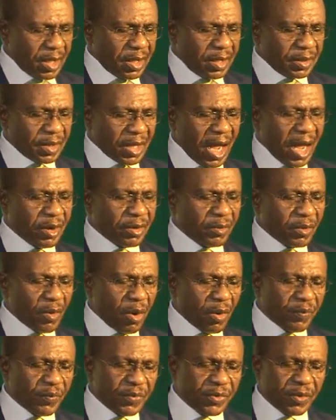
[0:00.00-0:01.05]
Now,
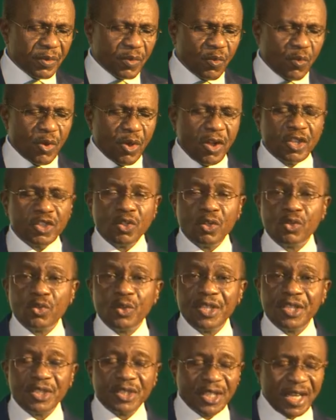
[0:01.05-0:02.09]
we also do
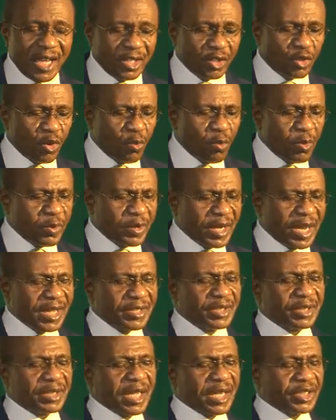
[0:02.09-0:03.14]
intend to mobilize
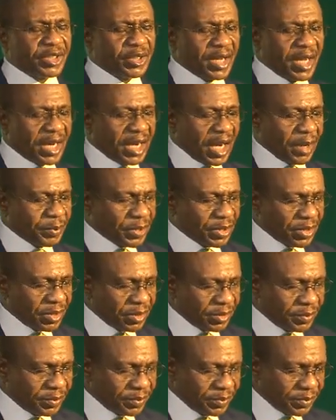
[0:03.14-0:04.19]
international capital.
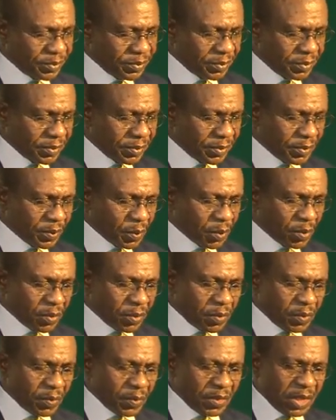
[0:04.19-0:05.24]

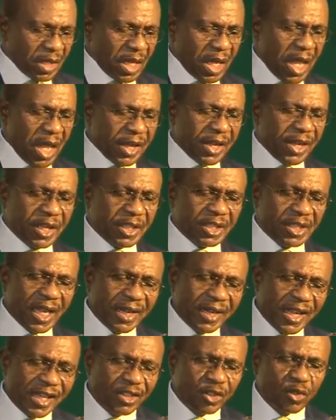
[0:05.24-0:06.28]
A key
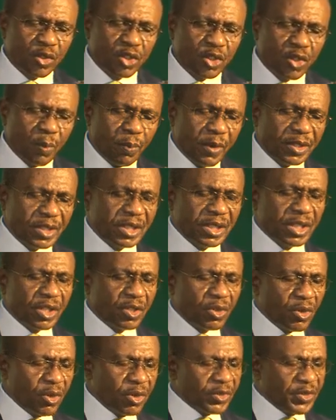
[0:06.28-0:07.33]
challenge to supporting the
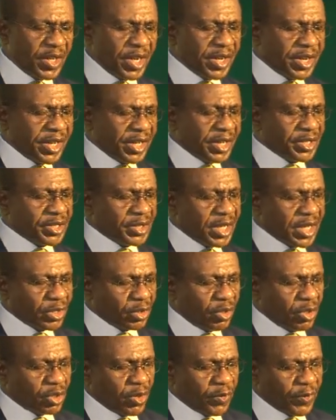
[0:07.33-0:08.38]
growth in key
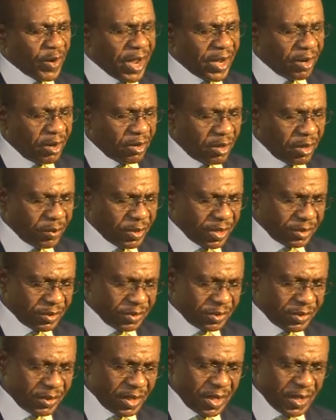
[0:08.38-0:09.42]
sectors of our economy
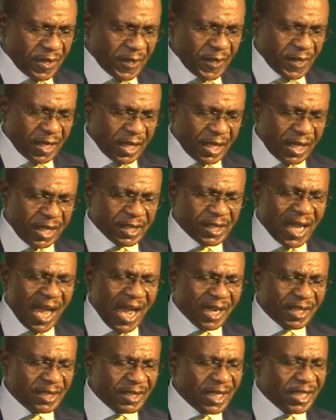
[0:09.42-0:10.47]
is
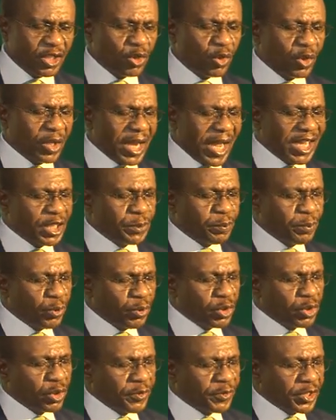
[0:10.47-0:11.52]
access to large pools
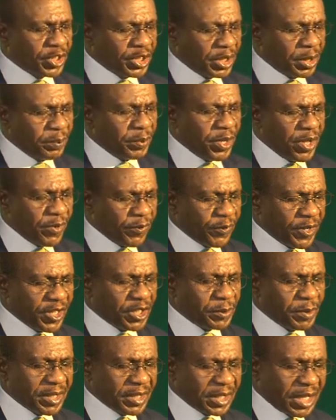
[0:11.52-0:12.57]
of cheap
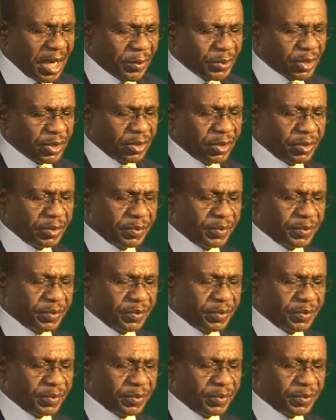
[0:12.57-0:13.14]
investment capital.